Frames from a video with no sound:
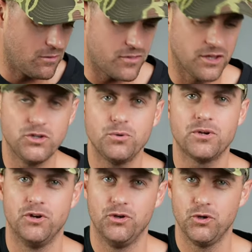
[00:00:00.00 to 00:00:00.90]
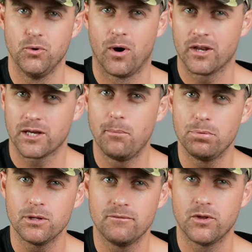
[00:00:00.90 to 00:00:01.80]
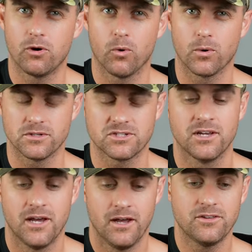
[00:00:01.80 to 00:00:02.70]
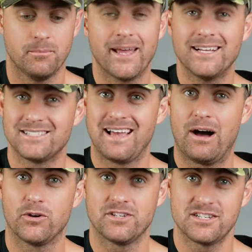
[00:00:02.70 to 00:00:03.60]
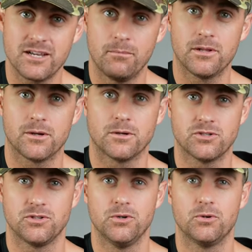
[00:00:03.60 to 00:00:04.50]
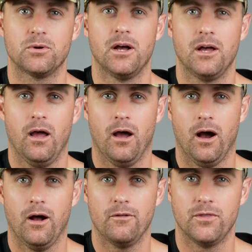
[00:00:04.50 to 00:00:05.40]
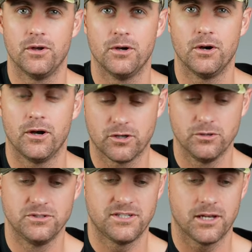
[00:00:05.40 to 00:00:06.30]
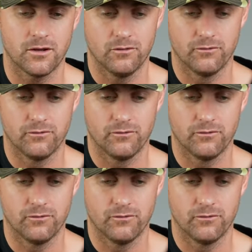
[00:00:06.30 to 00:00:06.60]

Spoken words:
thing you can do on a couple of the chords to make it sound similar to the acoustic